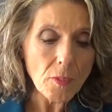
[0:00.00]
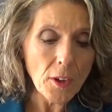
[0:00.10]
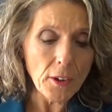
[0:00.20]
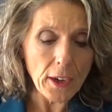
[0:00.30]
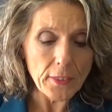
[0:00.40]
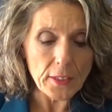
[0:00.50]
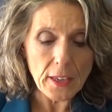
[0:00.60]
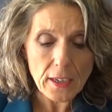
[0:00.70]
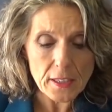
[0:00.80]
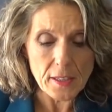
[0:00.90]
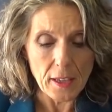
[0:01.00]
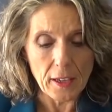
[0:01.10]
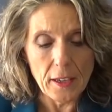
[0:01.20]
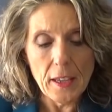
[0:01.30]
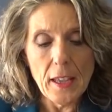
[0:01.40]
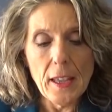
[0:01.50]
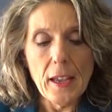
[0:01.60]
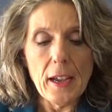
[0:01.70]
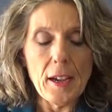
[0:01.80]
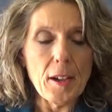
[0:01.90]
All right, the next thing,
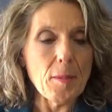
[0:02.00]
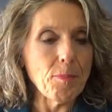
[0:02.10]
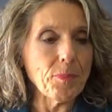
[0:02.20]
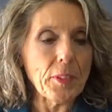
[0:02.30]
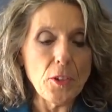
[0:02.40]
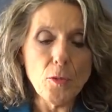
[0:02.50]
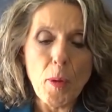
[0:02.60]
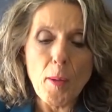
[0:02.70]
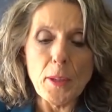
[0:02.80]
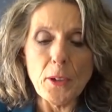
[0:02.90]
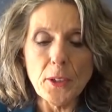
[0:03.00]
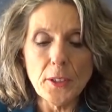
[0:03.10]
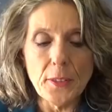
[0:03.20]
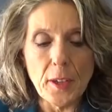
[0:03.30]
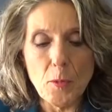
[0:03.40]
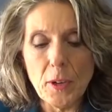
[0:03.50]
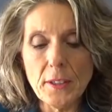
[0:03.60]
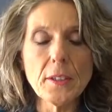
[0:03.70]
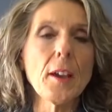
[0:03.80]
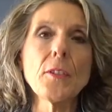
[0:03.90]
um, you've probably heard that one
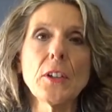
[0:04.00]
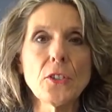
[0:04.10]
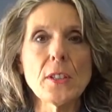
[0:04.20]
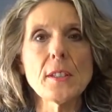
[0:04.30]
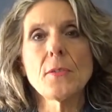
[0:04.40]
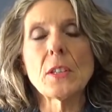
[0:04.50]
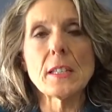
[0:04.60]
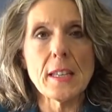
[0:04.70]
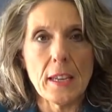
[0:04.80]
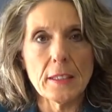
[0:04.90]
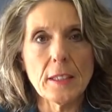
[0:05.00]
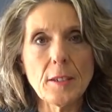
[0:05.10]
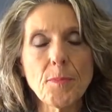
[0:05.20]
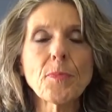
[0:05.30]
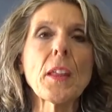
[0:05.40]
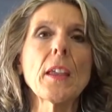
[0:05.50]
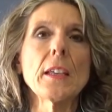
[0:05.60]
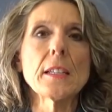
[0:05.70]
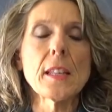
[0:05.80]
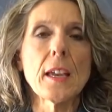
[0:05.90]
of the definitions of insanity
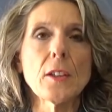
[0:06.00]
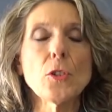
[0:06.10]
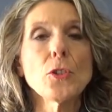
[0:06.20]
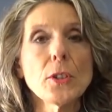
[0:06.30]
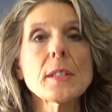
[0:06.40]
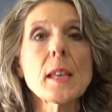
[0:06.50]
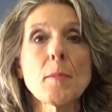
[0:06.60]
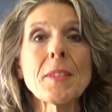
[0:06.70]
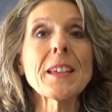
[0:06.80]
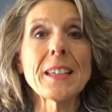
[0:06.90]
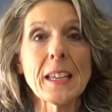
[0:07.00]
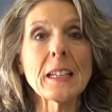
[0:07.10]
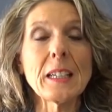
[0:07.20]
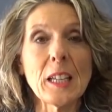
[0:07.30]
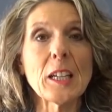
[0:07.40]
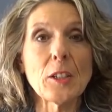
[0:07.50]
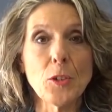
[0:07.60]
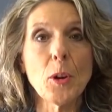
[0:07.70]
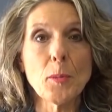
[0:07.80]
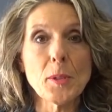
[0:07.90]
is that you do the same thing again and again and
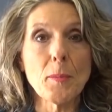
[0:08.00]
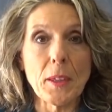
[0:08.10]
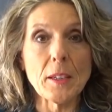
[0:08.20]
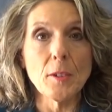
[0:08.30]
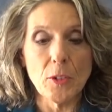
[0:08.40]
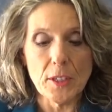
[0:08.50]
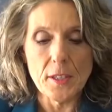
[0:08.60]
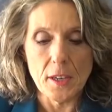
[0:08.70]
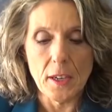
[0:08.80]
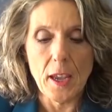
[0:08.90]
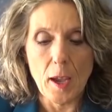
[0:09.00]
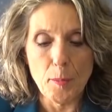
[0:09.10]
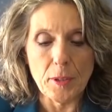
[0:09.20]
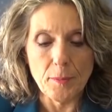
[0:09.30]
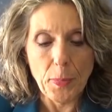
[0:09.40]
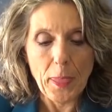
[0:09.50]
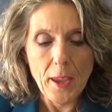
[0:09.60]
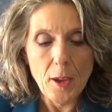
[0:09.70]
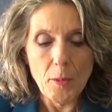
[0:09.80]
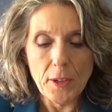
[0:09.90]
you hope something different is going to happen.
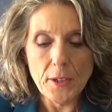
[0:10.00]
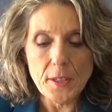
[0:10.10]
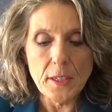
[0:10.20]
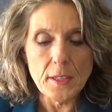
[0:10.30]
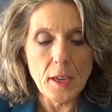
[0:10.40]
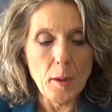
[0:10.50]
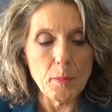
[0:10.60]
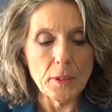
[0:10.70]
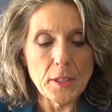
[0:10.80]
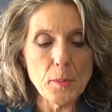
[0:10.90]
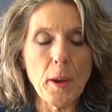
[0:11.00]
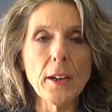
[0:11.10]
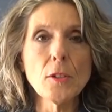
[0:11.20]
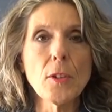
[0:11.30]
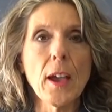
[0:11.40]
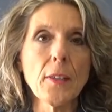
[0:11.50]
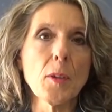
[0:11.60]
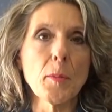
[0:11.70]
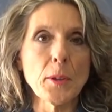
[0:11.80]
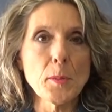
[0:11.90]
Well, here's an example. In spite of the fact
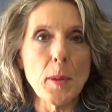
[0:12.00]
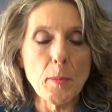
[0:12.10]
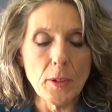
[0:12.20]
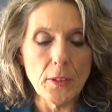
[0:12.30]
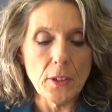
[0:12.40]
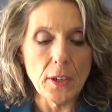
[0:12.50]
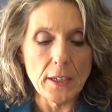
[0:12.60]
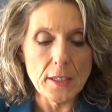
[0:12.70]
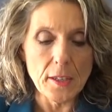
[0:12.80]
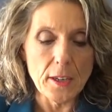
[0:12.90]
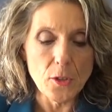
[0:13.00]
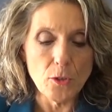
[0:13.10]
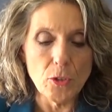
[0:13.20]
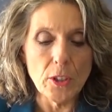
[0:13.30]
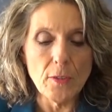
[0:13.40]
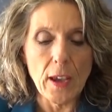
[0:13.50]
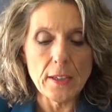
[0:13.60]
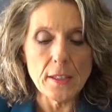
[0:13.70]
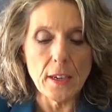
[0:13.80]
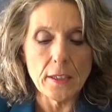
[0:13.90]
that most people in the United States are fully
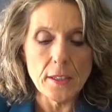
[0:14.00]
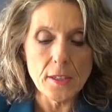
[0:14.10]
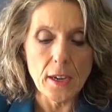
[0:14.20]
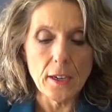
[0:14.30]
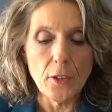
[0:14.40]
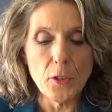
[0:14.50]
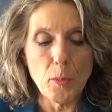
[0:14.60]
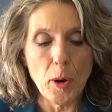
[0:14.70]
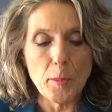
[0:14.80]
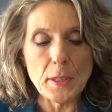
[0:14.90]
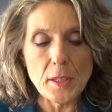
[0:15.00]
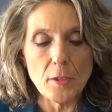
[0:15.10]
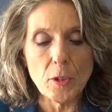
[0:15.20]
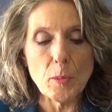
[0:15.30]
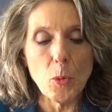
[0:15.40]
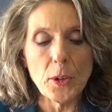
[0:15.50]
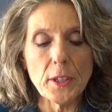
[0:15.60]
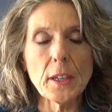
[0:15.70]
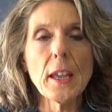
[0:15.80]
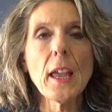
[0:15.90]
vaccinated, state health departments have
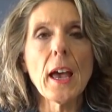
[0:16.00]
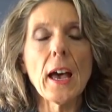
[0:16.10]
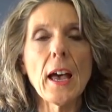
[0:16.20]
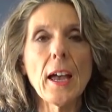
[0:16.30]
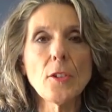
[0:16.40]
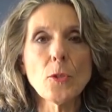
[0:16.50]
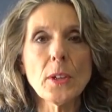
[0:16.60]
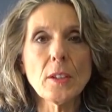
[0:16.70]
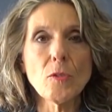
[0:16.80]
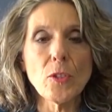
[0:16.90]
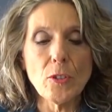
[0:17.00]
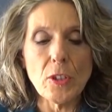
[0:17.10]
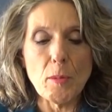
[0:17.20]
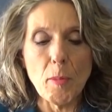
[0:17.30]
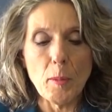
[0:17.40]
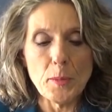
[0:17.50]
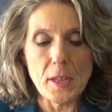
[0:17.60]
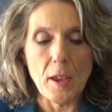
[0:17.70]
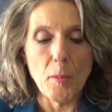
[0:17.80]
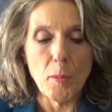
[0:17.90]
reported 150 mumps
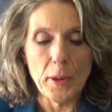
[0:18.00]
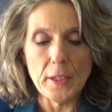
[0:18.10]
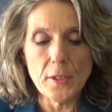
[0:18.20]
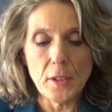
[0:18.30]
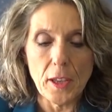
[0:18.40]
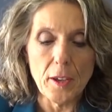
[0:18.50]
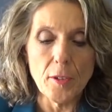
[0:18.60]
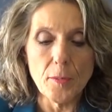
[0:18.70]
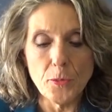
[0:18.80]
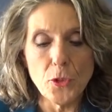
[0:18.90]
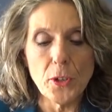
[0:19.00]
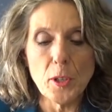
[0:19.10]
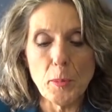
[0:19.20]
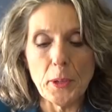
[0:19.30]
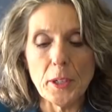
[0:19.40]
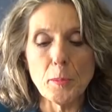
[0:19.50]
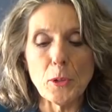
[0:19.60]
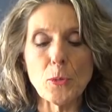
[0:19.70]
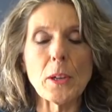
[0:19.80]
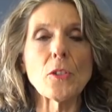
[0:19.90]
outbreaks uh, during the period
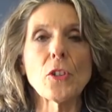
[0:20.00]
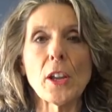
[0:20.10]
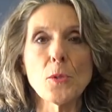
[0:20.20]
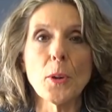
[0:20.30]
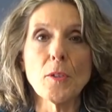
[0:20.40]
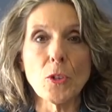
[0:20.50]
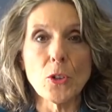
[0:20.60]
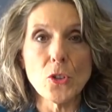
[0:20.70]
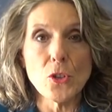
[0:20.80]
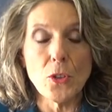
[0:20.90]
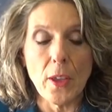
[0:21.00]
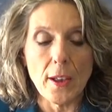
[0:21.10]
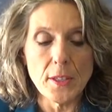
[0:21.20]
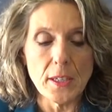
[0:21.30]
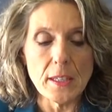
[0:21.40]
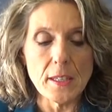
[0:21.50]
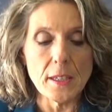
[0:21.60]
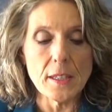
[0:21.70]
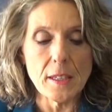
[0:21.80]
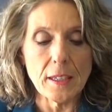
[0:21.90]
between January 1st,
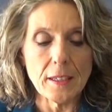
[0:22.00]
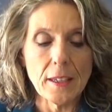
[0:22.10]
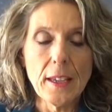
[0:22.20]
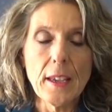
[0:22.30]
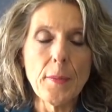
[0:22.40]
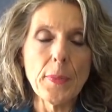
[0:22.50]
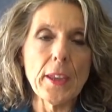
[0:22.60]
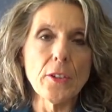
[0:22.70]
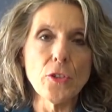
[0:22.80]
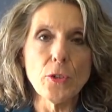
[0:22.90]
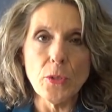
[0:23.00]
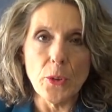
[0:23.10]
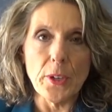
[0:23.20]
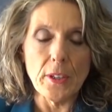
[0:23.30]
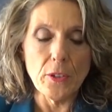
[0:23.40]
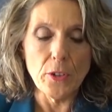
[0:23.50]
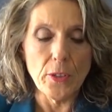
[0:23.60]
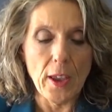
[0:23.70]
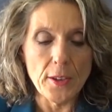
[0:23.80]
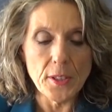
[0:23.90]
2016 and June 30th,
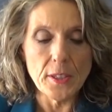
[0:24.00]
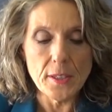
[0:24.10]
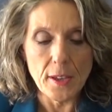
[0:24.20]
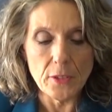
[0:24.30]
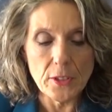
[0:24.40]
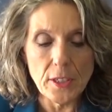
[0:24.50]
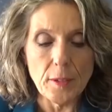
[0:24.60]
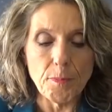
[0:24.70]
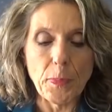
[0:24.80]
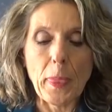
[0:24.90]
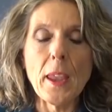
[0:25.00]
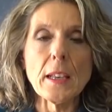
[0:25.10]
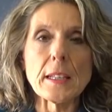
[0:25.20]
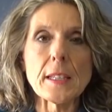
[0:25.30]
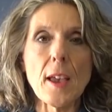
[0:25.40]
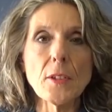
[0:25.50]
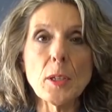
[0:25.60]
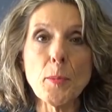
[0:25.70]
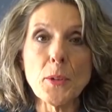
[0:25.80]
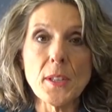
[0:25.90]
2017.
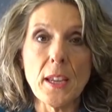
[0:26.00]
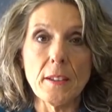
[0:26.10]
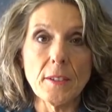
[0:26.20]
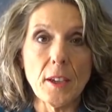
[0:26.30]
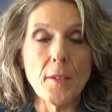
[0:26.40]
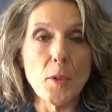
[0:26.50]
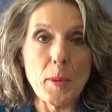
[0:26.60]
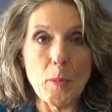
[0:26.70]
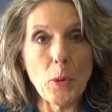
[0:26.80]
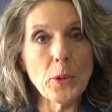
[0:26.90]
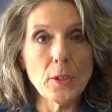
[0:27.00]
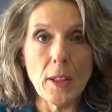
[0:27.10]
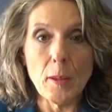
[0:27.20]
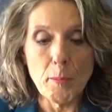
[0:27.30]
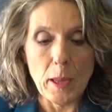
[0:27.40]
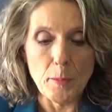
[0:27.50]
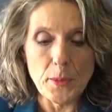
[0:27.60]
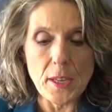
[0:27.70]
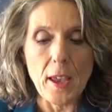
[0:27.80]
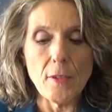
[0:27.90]
70% of the people who develop
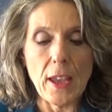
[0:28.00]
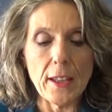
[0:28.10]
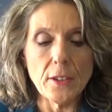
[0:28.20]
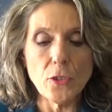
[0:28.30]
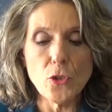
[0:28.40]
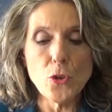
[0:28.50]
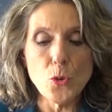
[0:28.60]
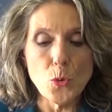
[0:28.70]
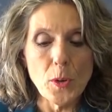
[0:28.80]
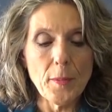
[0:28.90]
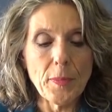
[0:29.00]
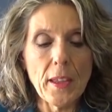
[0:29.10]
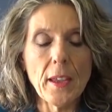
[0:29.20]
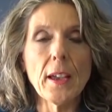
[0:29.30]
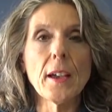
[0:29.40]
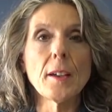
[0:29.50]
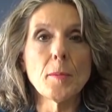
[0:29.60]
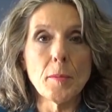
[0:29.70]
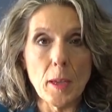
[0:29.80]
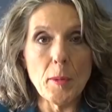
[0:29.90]
mumps have had two uh,
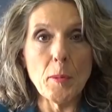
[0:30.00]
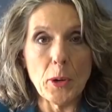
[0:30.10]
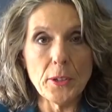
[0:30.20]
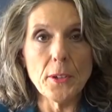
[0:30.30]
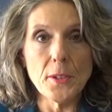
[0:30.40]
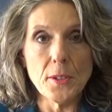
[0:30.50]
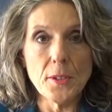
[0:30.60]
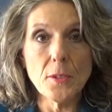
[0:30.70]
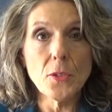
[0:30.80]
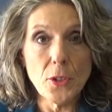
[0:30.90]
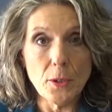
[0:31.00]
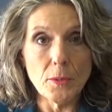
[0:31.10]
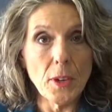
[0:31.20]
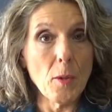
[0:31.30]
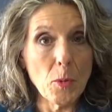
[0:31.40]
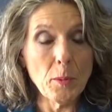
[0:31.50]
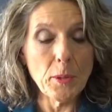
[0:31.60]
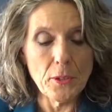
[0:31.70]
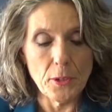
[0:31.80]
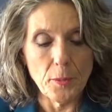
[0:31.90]
MMR doses. Two, not one,
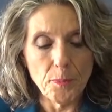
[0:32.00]
but two.